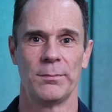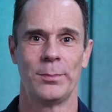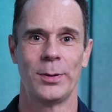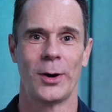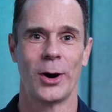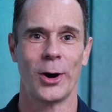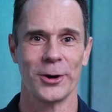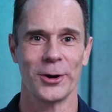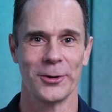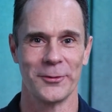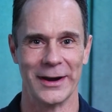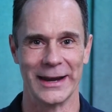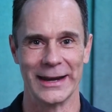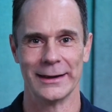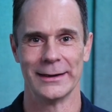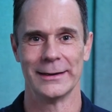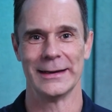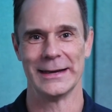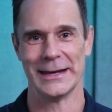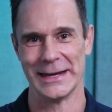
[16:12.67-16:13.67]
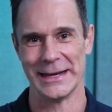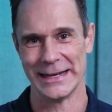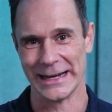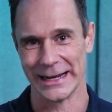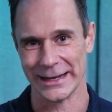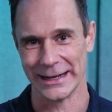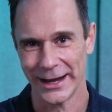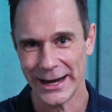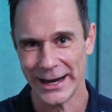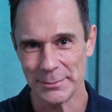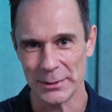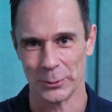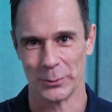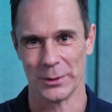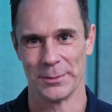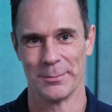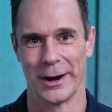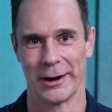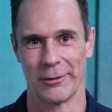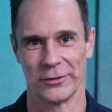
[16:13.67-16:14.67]
partnering in alignment with
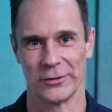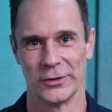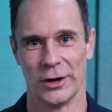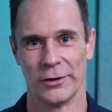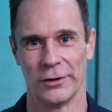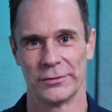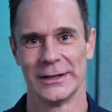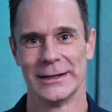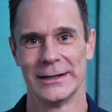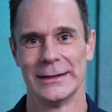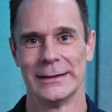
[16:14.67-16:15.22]
Microsoft